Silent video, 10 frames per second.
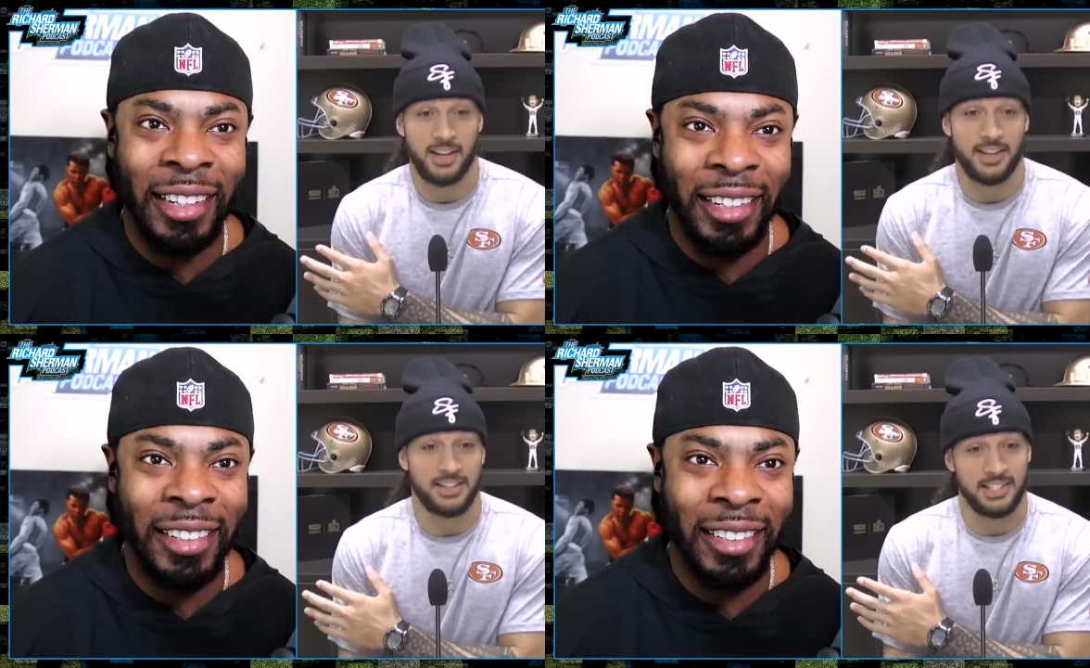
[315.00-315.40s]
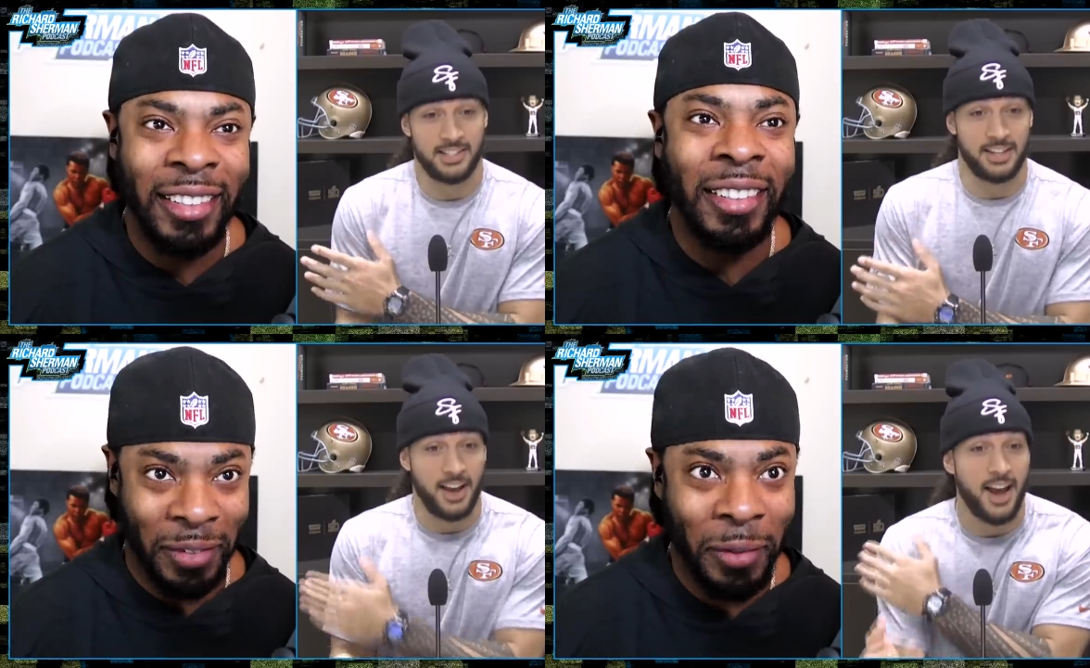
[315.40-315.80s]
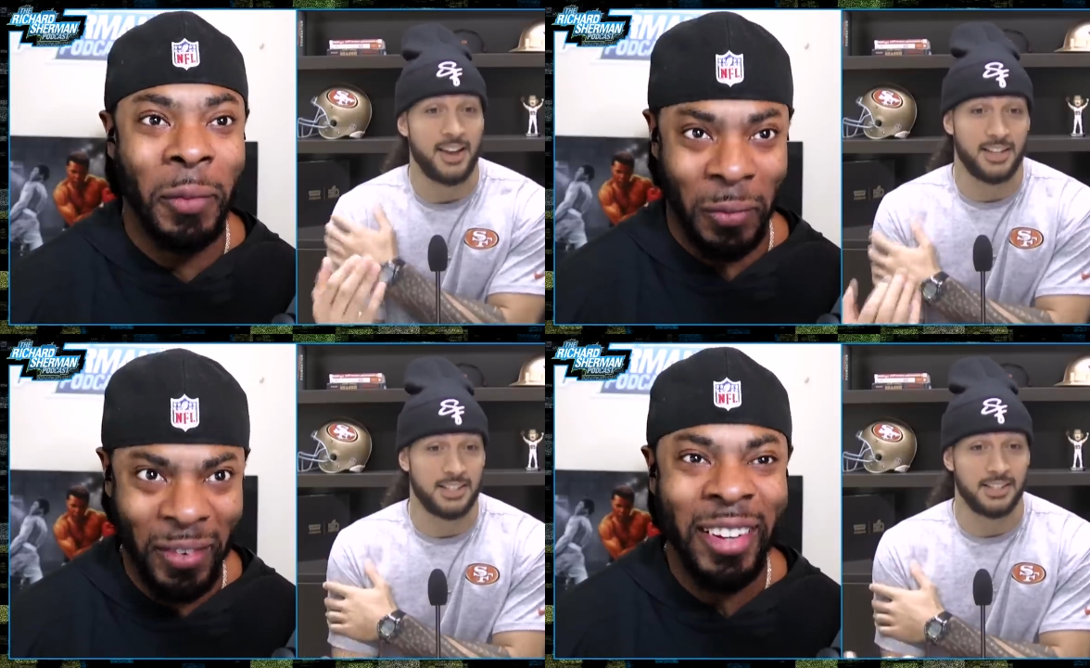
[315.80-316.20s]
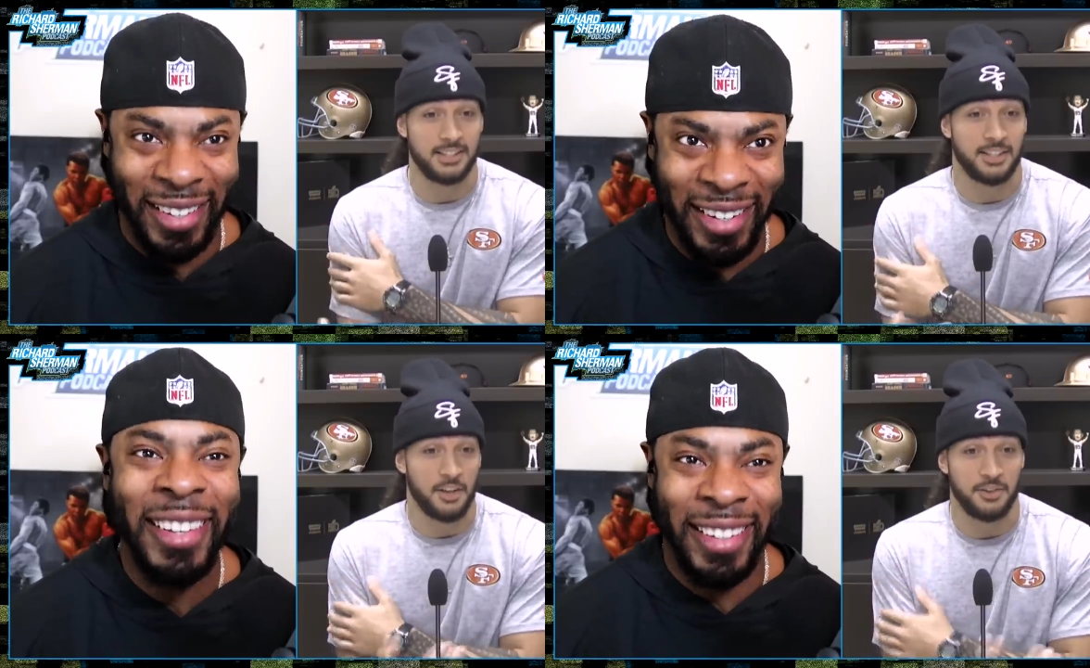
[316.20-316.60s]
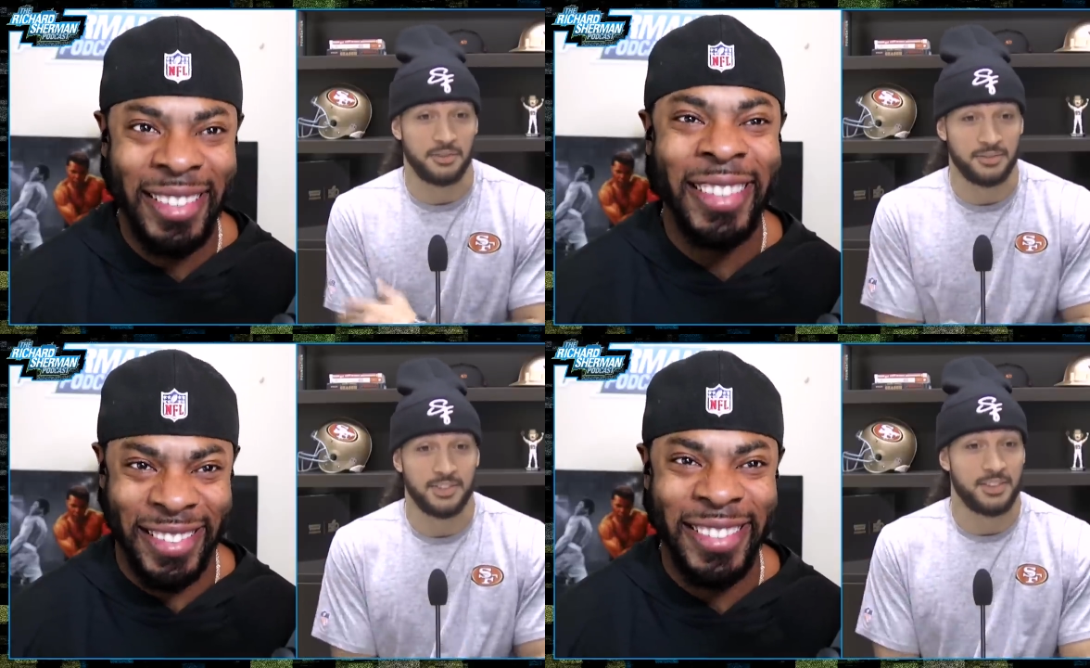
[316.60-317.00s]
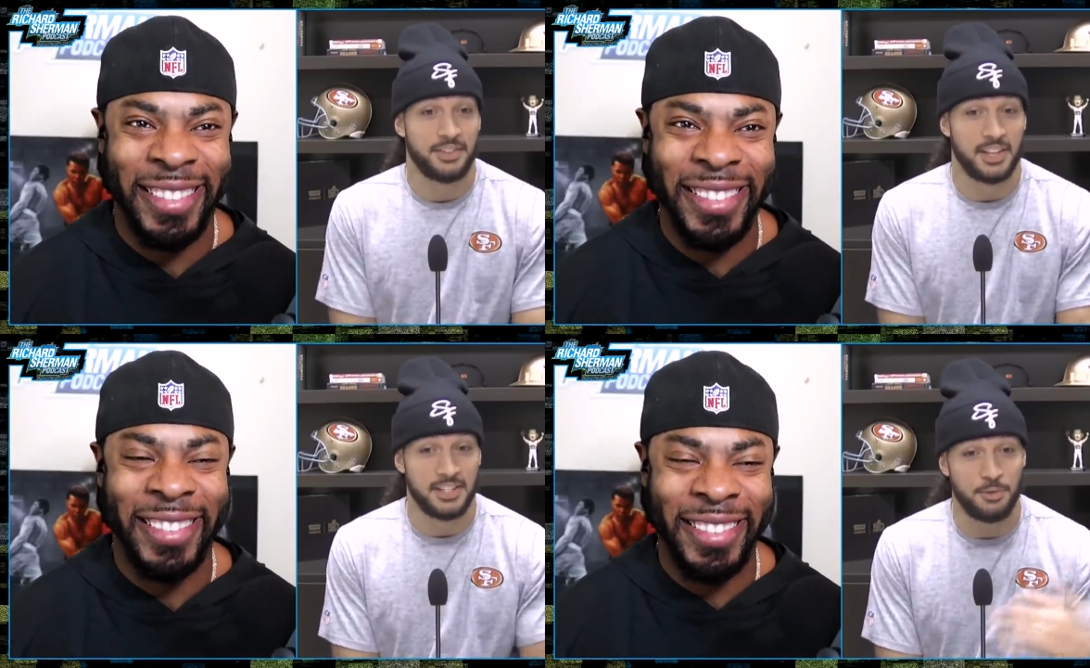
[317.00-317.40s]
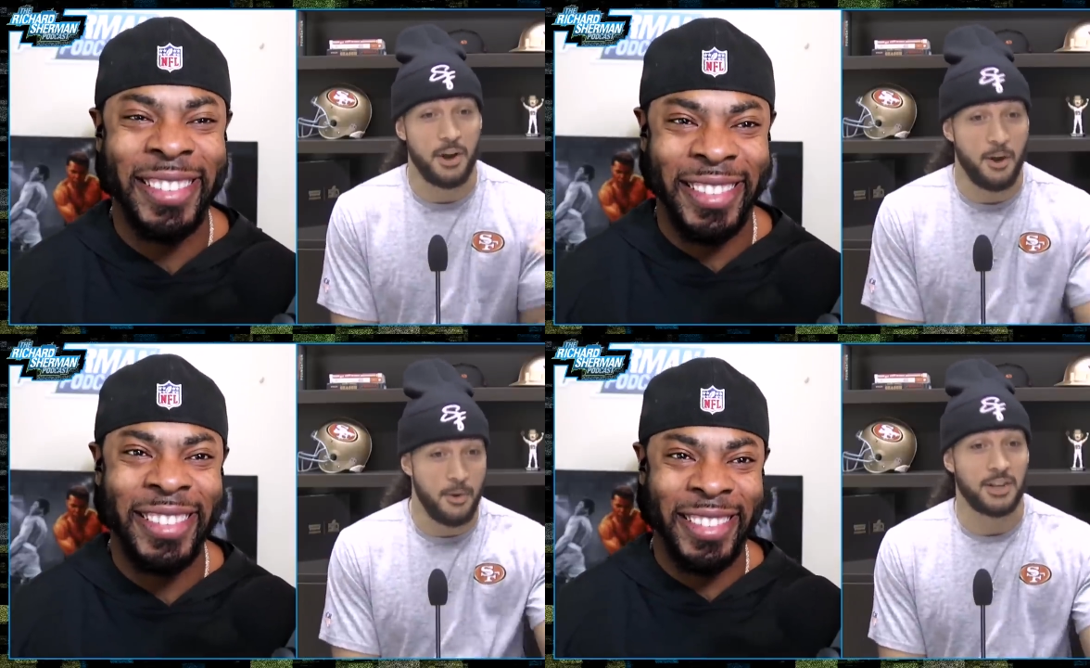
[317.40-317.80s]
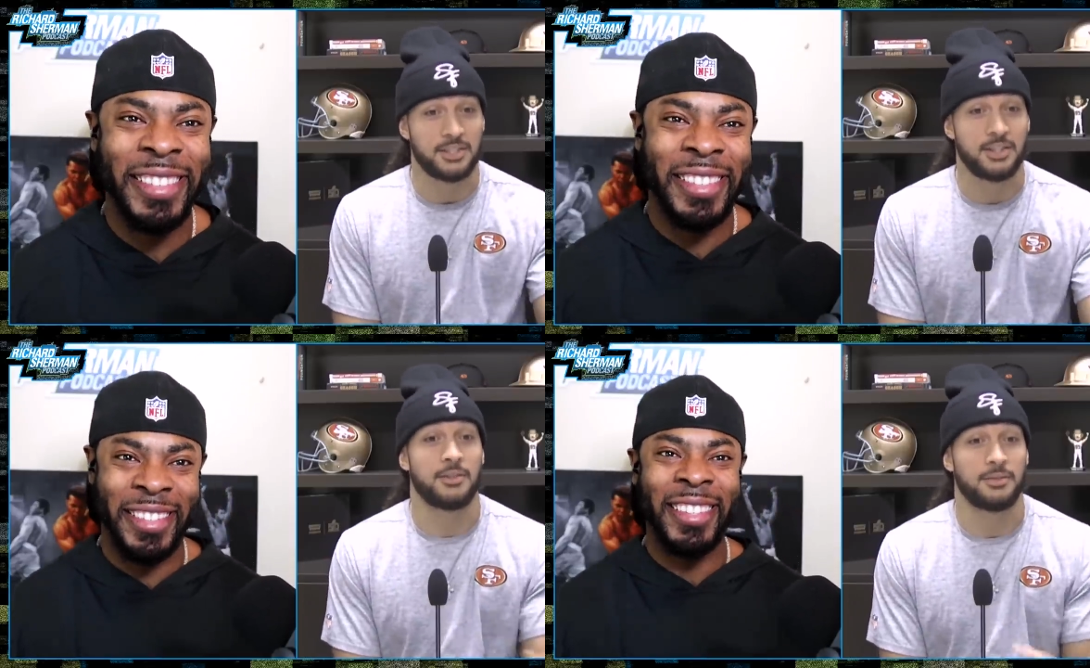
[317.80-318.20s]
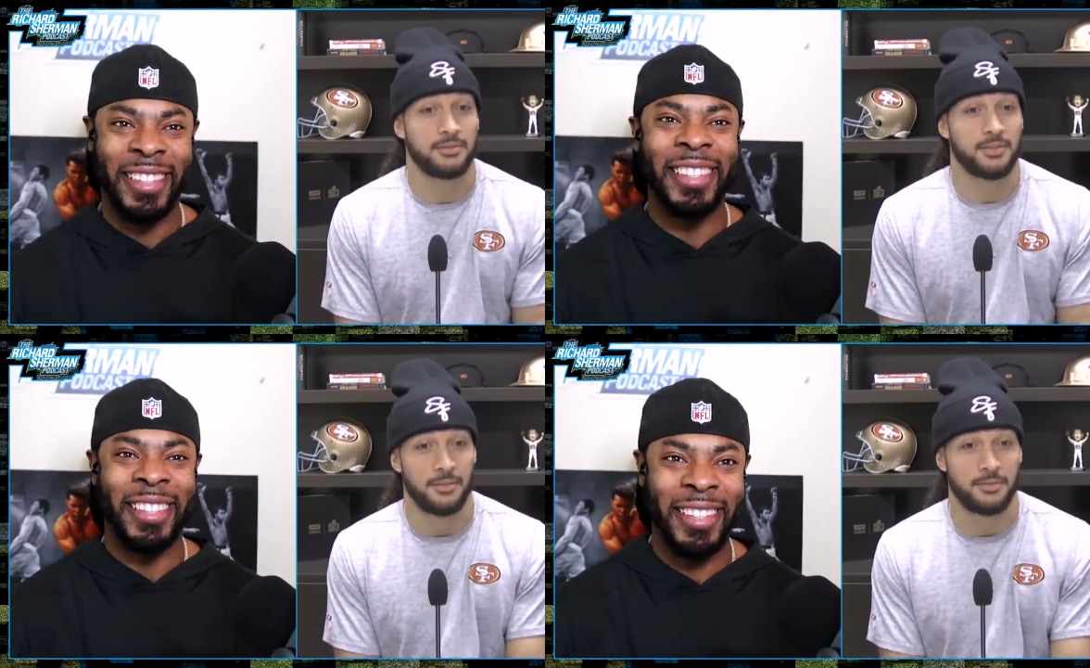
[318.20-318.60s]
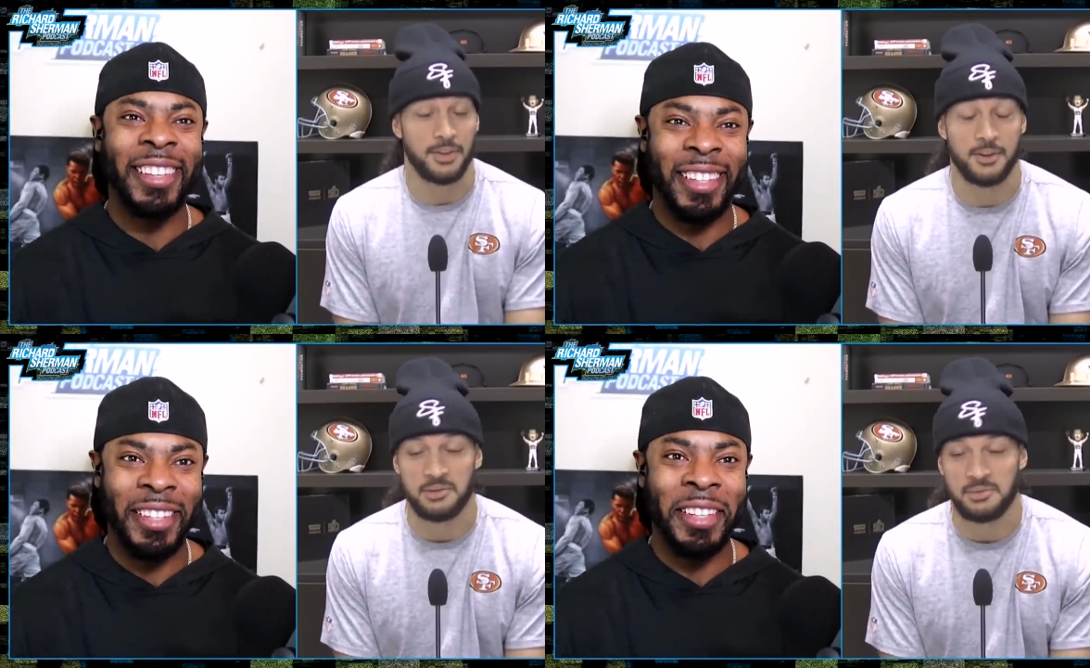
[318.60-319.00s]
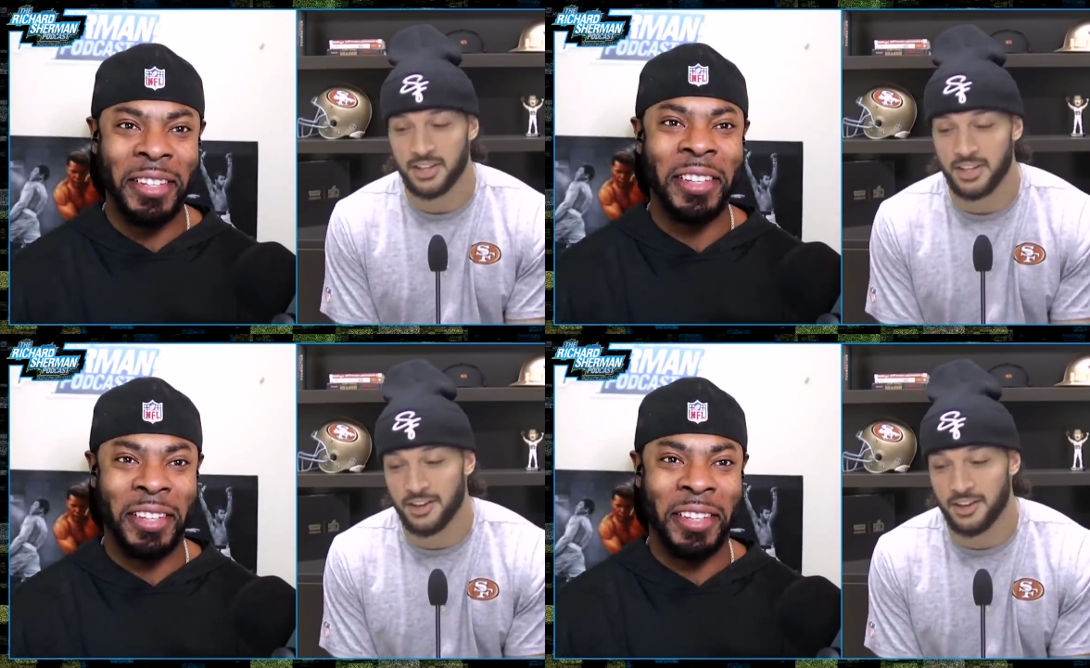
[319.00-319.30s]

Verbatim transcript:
Speaker 1: Like, this is the guy. This is, you know, this is who I watched on on film, you